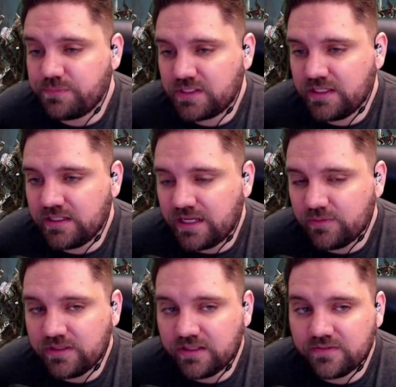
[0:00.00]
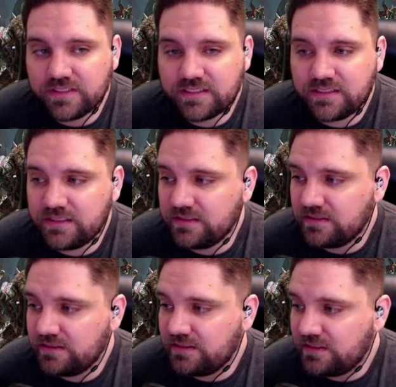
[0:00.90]
No, and awesome. I would love to see
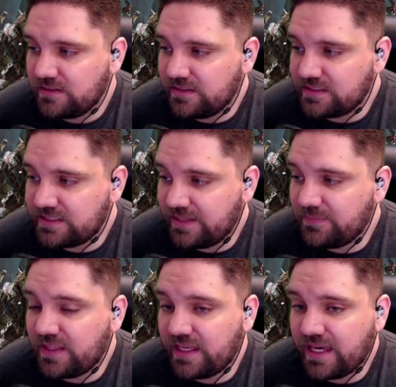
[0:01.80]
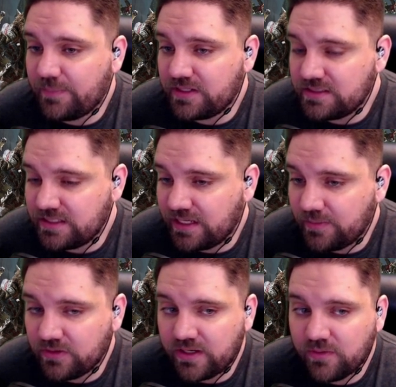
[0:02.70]
the same thing happen in Diablo.